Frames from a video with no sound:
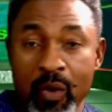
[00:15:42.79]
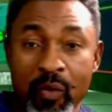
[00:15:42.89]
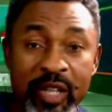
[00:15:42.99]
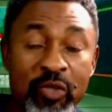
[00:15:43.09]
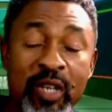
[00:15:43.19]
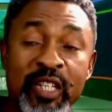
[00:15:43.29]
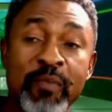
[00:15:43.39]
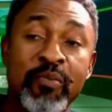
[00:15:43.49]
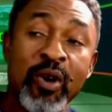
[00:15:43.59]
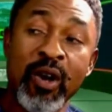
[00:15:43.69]
which was a
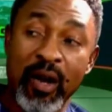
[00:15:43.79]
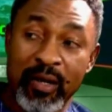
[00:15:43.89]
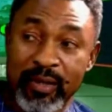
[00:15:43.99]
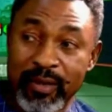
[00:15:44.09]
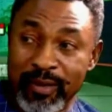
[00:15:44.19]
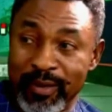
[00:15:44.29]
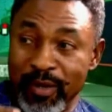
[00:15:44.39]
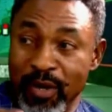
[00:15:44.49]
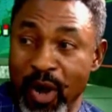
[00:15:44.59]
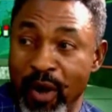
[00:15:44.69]
product
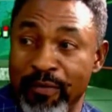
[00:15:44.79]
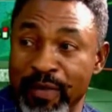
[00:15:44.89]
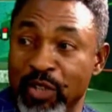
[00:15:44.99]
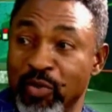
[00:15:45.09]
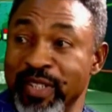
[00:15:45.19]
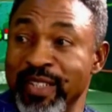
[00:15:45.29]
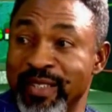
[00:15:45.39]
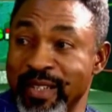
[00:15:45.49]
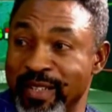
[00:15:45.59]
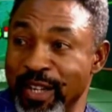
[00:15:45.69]
of the
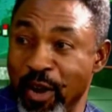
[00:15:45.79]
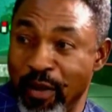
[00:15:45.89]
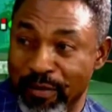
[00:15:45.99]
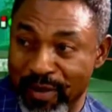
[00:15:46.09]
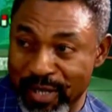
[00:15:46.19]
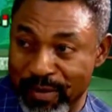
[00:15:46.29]
2016 conference,